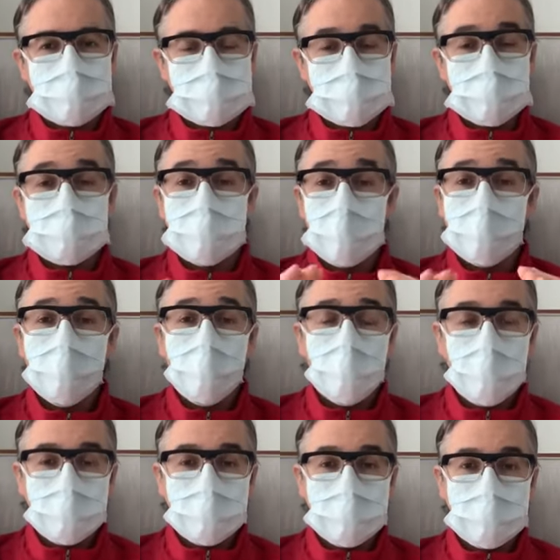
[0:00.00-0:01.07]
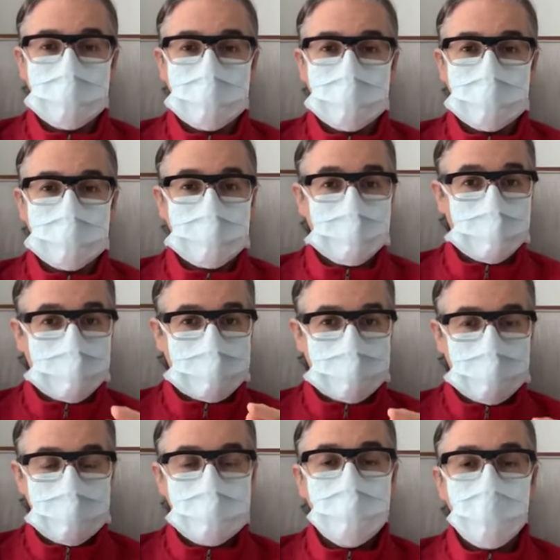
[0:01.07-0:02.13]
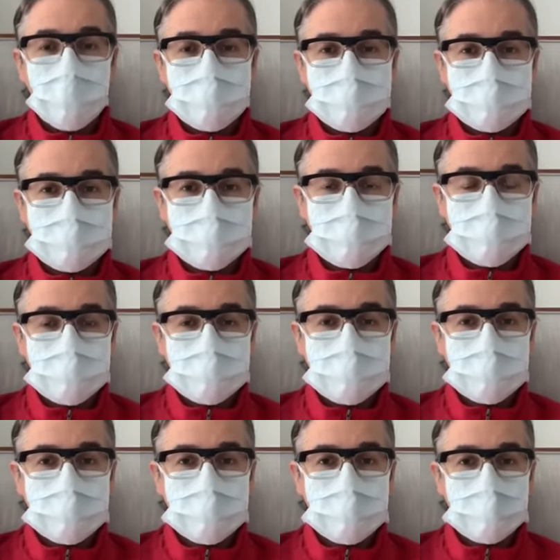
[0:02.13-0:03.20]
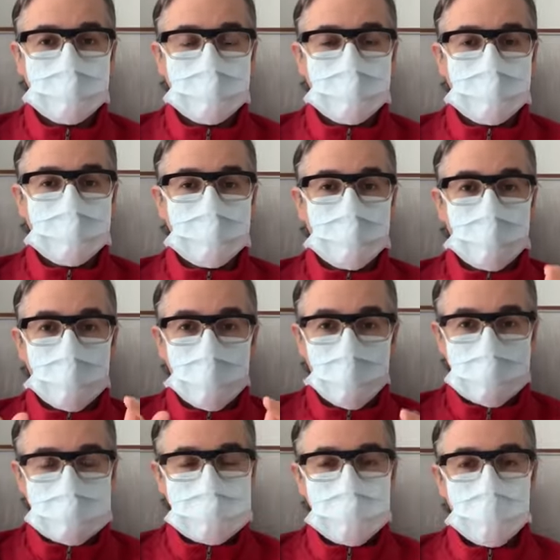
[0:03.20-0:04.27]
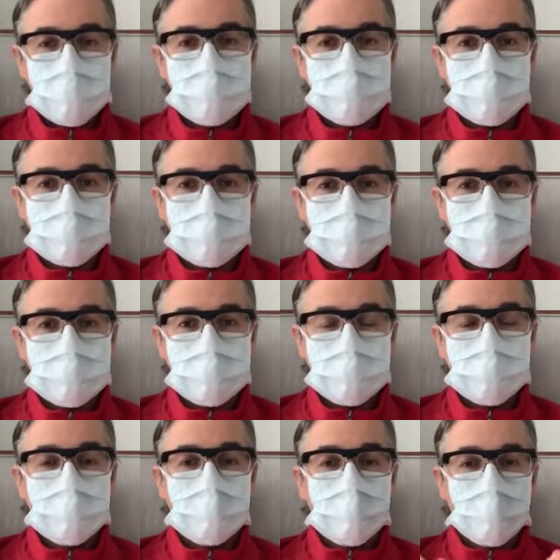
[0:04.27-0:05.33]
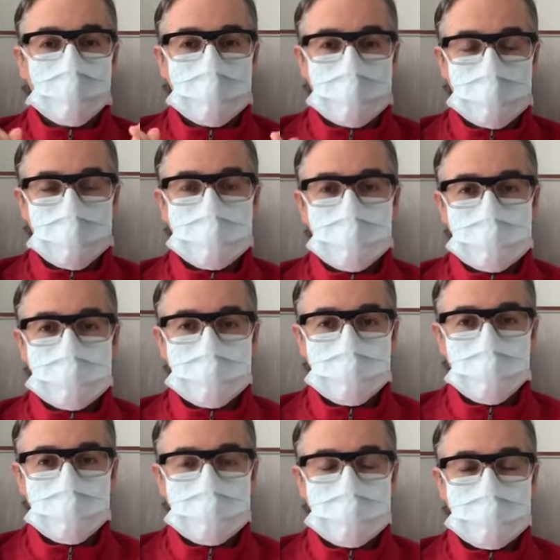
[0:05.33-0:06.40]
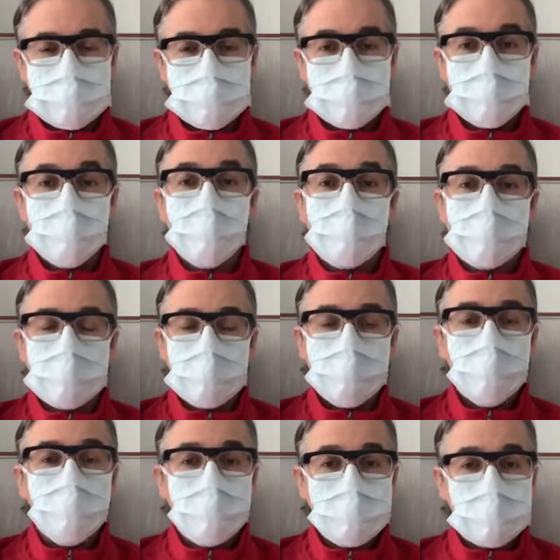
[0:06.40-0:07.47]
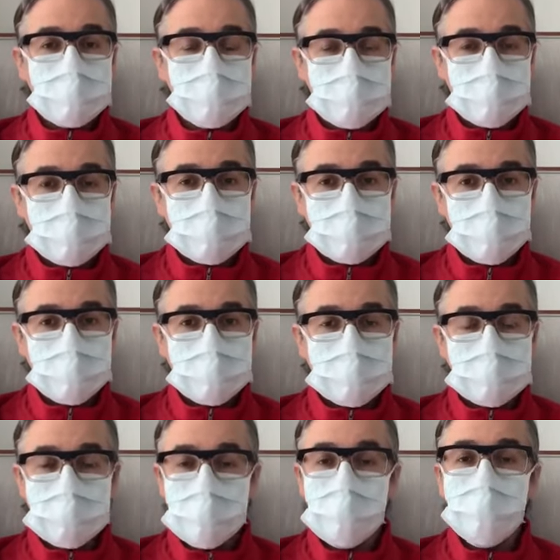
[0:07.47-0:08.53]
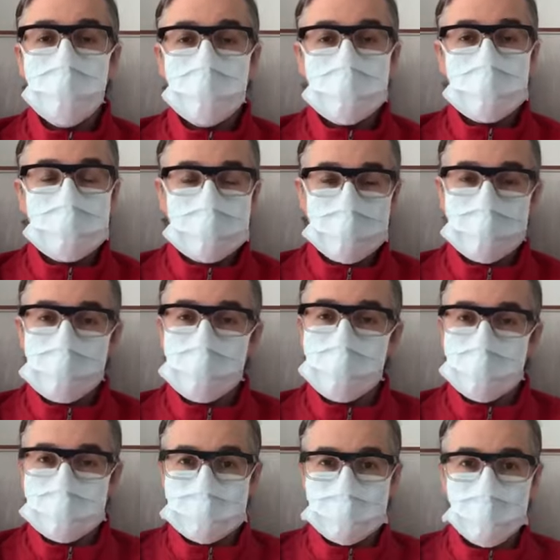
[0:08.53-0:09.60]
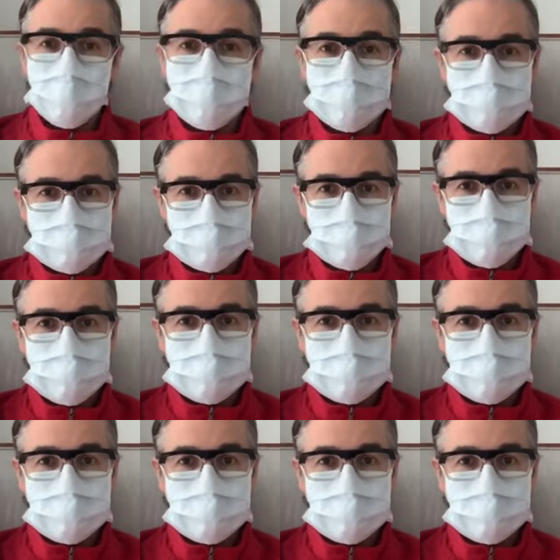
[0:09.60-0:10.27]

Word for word: Number one, keep your hands clean. Wash your hands regularly. Don't touch your face. Keep your distance from other people. Two meters seems to be the safe distance.